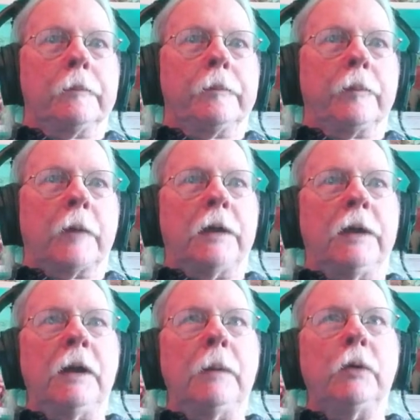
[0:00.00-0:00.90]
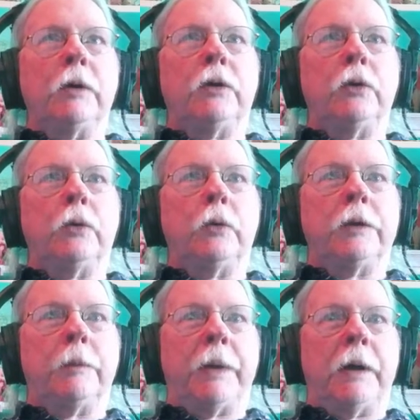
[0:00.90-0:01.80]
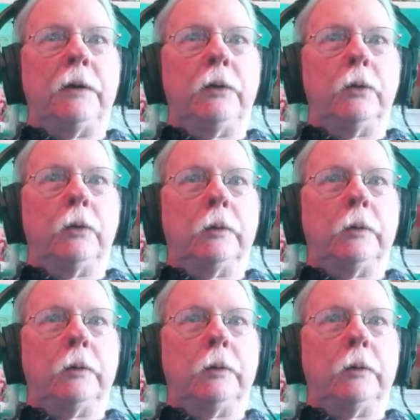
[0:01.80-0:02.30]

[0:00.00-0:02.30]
I think I'm going to do it with the pen tool